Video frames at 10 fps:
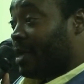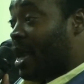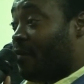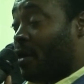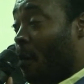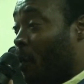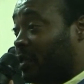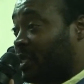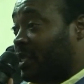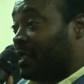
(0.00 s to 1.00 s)
Every
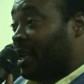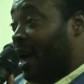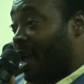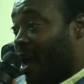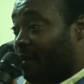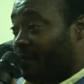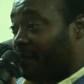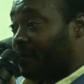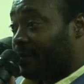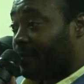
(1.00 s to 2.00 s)
opportunity that I
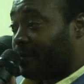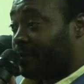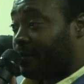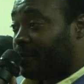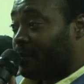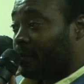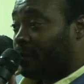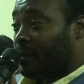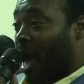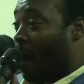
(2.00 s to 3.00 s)
have,
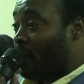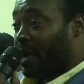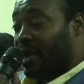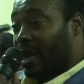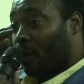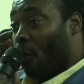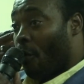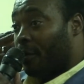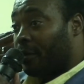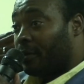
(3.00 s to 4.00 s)
I want to hear that
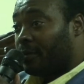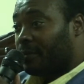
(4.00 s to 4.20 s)
word.